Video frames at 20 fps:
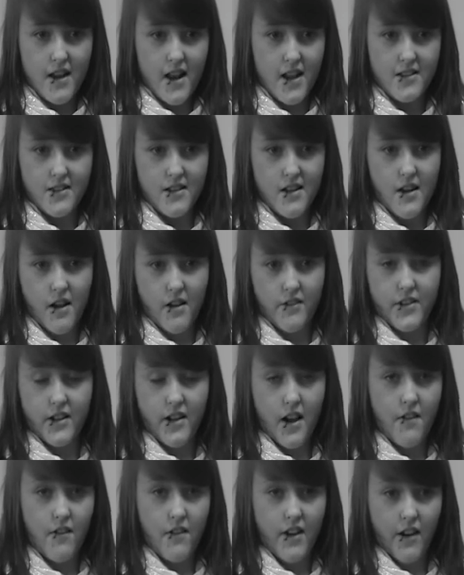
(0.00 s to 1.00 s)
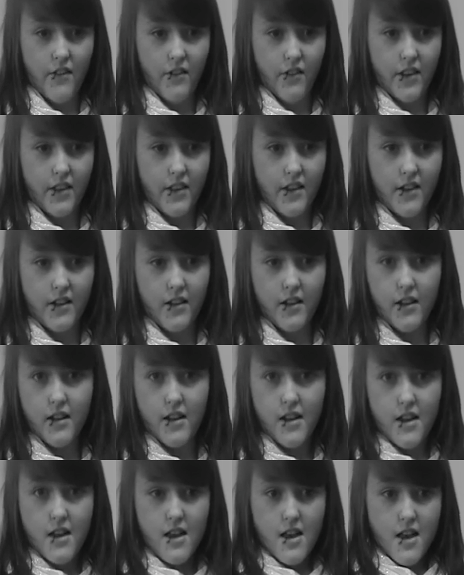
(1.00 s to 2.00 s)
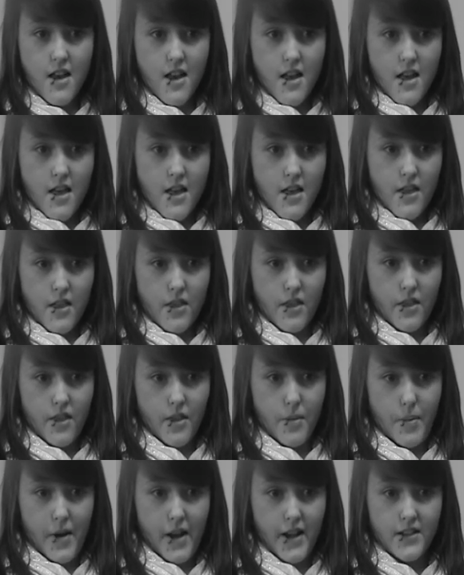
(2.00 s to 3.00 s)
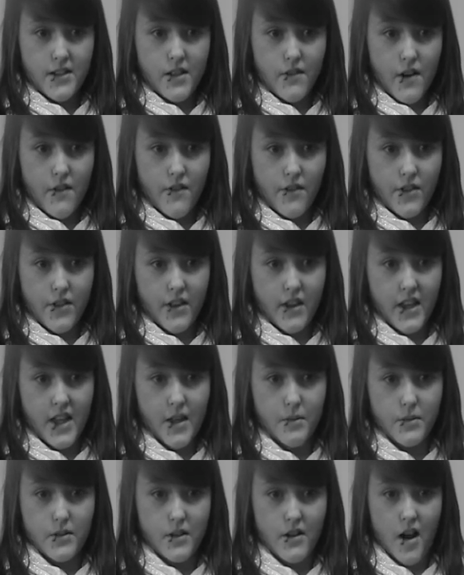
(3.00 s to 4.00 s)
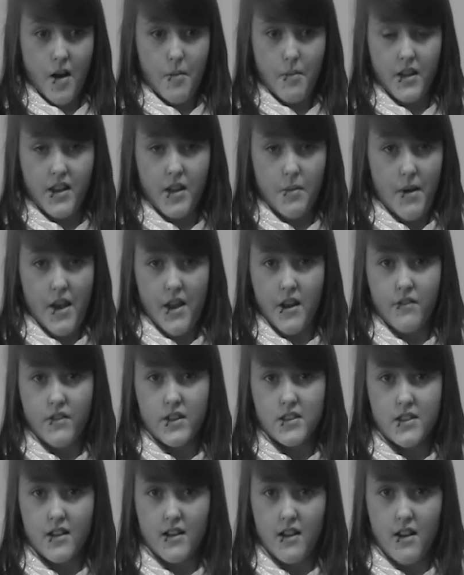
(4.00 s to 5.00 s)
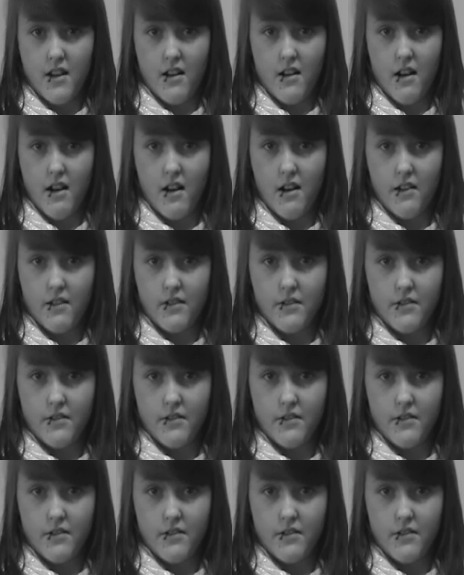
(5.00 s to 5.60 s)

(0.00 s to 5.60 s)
isn't enough to cover everything. The price of everything keeps going up and the benefits are getting cut.